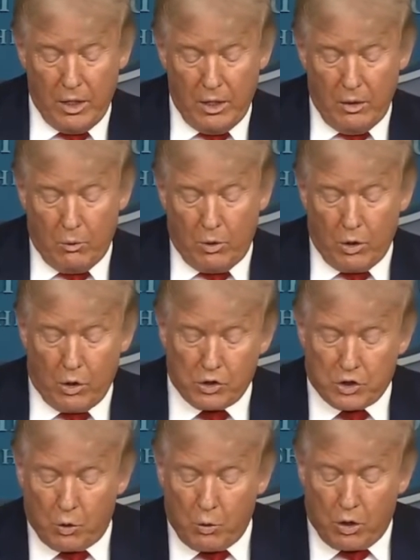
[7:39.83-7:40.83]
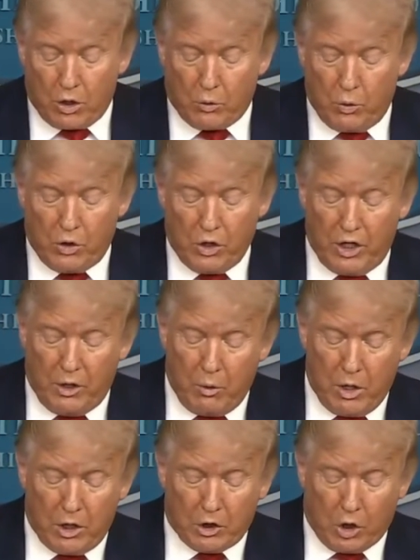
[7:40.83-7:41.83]
We also worked with
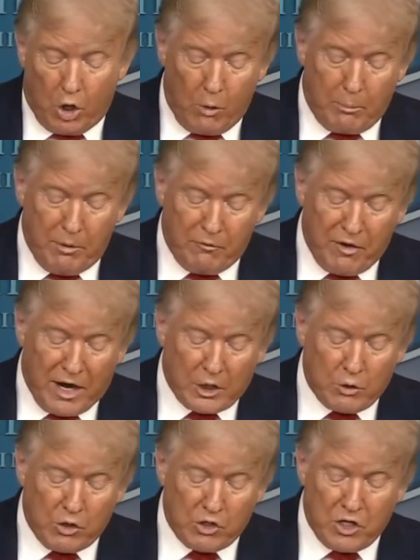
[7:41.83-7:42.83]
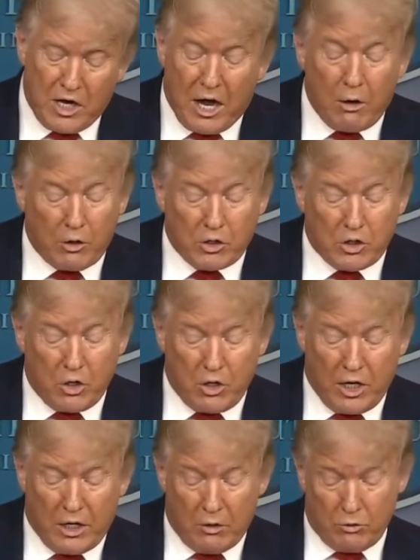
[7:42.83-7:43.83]
Honeywell to open factories in
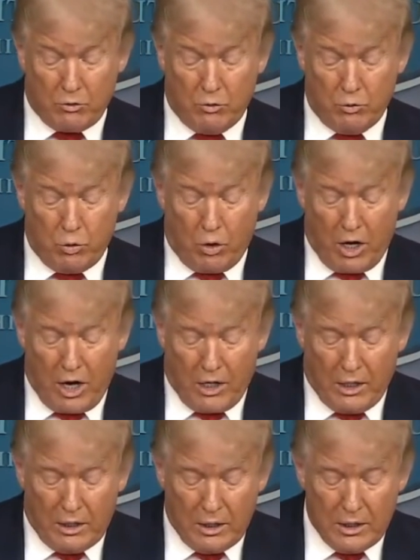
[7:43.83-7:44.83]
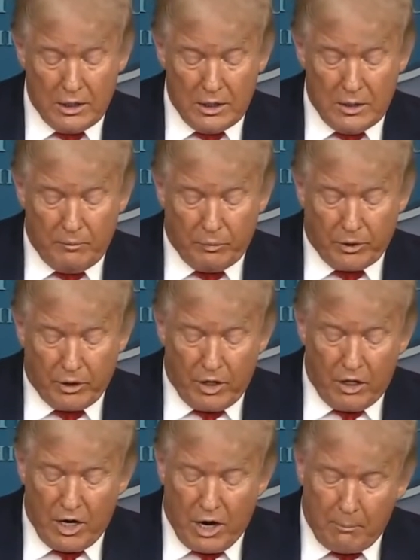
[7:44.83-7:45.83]
Arizona and Rhode Island.
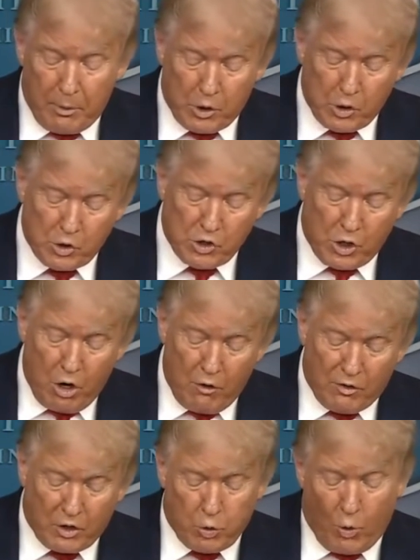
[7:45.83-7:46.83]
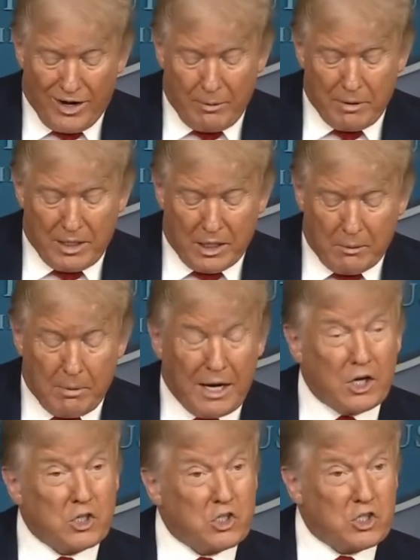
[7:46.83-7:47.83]
They're now producing over 20 million
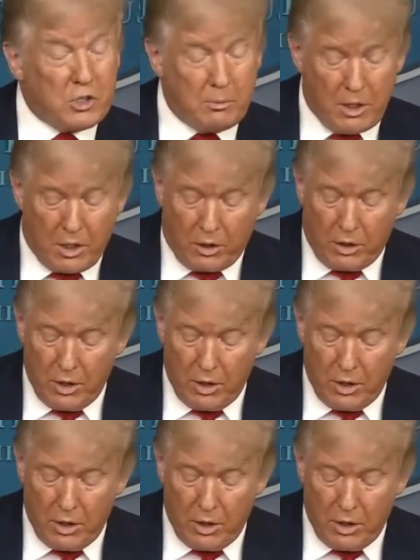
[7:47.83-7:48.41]
masks a month.